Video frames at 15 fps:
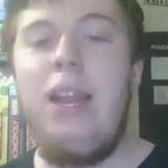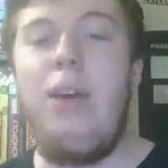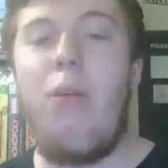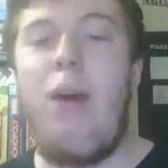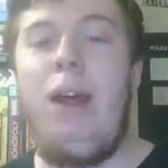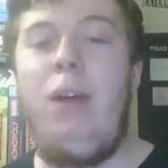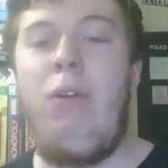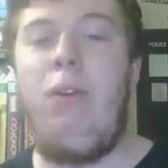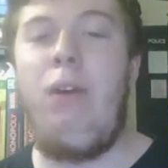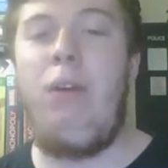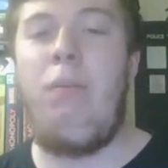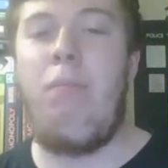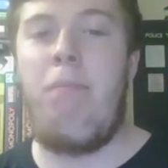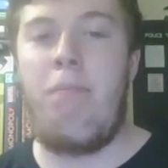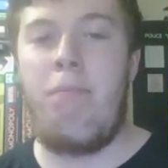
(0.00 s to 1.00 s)

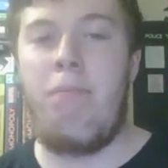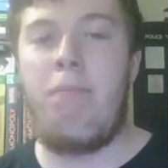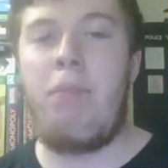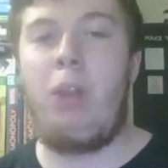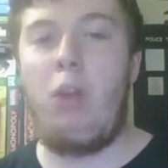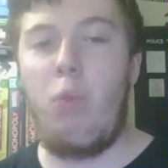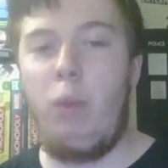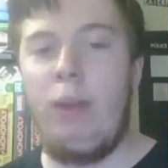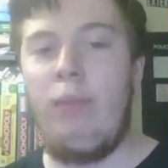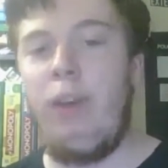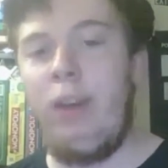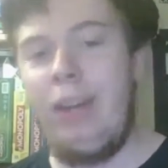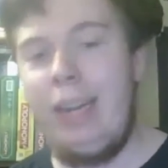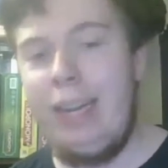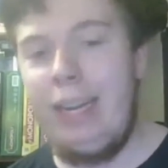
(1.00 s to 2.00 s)
we
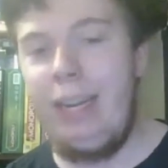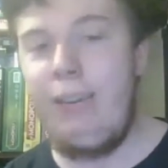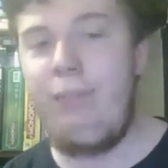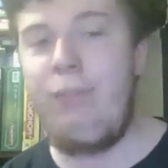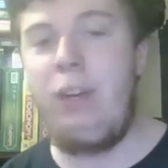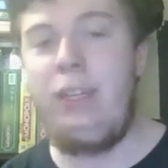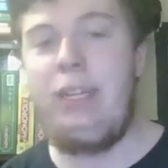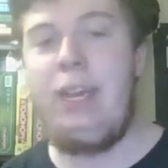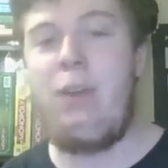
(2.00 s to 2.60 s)
finally find